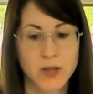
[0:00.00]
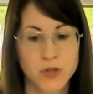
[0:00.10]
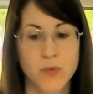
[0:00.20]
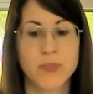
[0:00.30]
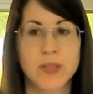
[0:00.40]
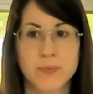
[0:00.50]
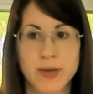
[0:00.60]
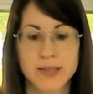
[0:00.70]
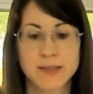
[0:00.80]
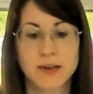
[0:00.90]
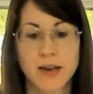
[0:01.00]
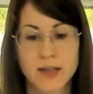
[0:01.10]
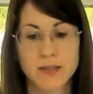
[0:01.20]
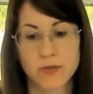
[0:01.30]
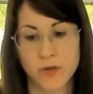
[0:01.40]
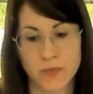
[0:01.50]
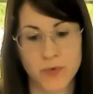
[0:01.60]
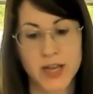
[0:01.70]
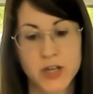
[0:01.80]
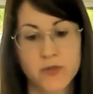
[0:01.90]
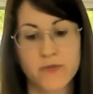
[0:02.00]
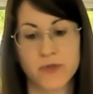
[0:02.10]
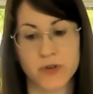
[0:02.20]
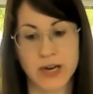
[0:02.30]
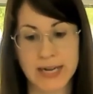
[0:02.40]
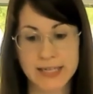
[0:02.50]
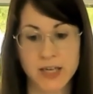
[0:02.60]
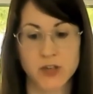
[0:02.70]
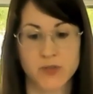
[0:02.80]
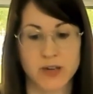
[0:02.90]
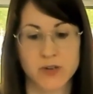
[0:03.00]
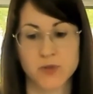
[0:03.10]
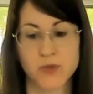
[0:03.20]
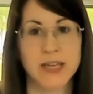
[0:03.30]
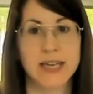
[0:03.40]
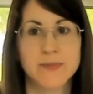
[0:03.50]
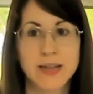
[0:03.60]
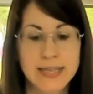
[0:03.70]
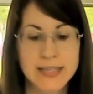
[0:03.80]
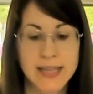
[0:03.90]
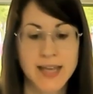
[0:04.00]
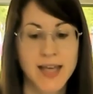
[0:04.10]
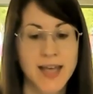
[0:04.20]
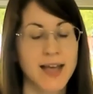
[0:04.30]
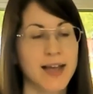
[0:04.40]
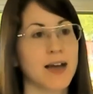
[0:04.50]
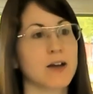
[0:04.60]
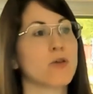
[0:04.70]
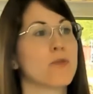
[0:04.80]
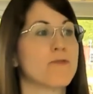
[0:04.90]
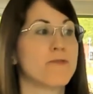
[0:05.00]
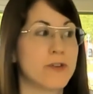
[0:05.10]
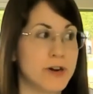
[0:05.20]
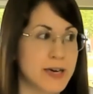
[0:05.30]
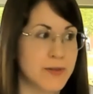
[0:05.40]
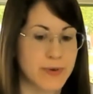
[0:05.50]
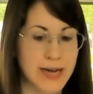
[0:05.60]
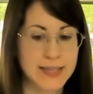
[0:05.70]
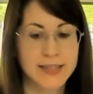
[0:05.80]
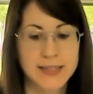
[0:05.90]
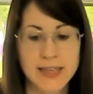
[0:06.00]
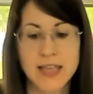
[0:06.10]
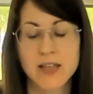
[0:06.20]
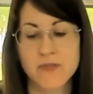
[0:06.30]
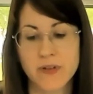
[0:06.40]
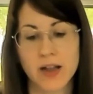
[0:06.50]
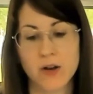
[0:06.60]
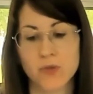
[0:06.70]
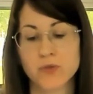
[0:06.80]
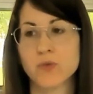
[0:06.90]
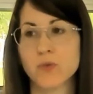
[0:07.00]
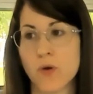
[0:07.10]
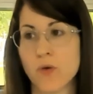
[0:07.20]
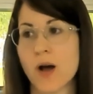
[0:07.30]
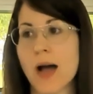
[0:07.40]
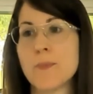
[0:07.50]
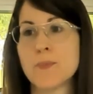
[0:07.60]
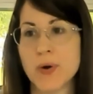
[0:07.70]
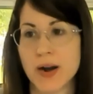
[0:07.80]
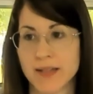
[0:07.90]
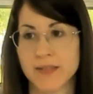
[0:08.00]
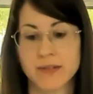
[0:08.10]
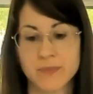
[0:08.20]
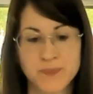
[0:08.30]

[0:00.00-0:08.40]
So the best laid collaboration for organizational sustainability can go very bad if allowed to go unbridled.